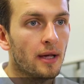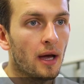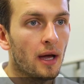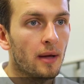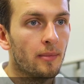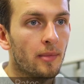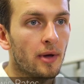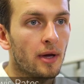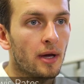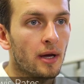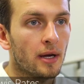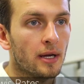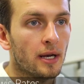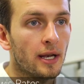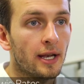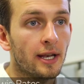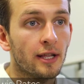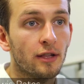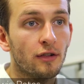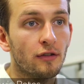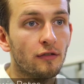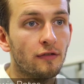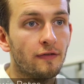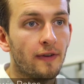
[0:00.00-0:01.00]
I'm a
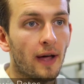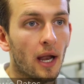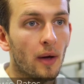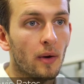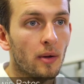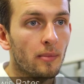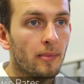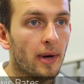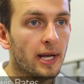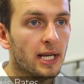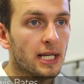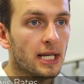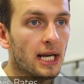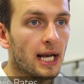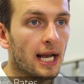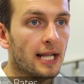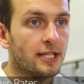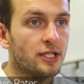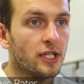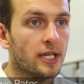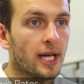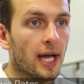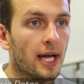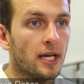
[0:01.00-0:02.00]
clinical fellow in medical
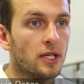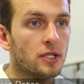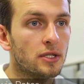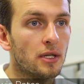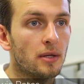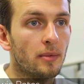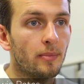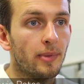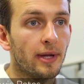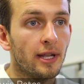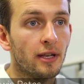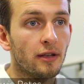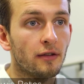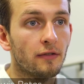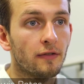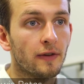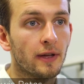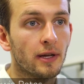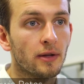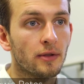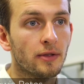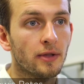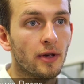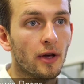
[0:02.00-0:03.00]
education at
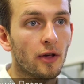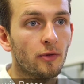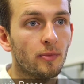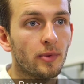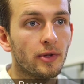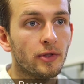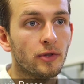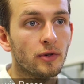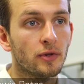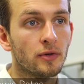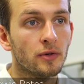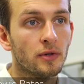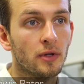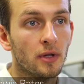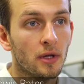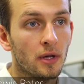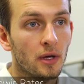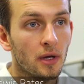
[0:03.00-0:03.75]
Pinderfields Hospital.